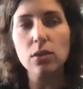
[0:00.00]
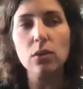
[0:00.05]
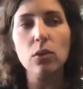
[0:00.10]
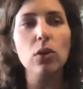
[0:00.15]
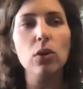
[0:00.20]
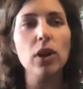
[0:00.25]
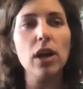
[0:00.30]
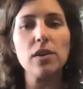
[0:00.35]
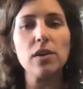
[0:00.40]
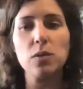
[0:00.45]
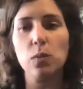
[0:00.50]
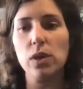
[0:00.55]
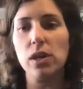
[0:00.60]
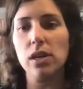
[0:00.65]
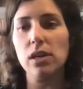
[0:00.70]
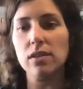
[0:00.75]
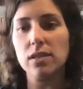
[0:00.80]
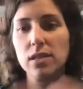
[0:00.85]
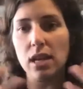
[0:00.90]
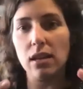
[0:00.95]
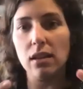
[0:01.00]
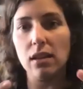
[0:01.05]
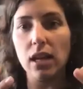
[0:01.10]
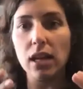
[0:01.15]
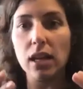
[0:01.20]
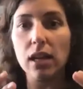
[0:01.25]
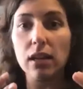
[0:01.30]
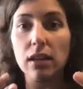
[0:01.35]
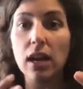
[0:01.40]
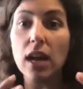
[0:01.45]
or as we say,
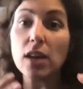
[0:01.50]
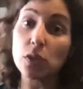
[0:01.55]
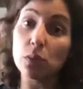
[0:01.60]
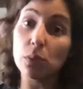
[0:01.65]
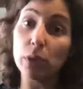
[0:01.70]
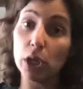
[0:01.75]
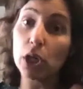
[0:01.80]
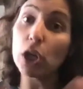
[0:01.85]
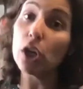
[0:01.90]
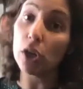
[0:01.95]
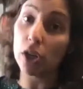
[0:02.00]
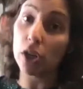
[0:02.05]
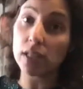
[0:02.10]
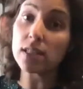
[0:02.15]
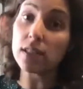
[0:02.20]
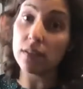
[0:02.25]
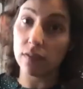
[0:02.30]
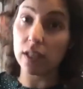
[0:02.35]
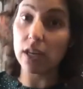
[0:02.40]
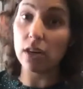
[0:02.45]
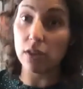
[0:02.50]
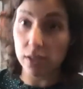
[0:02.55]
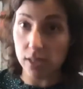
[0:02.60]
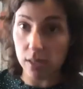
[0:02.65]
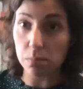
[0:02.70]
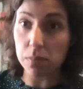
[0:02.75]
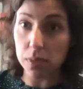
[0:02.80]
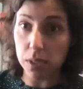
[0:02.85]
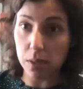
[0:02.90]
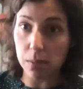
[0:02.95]
like has a recurrence of their
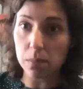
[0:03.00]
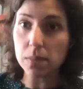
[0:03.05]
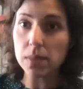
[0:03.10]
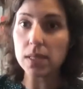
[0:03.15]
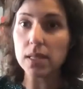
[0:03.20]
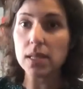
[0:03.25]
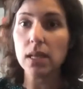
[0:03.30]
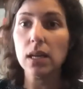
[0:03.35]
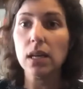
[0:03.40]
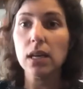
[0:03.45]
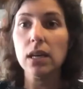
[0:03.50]
symptoms,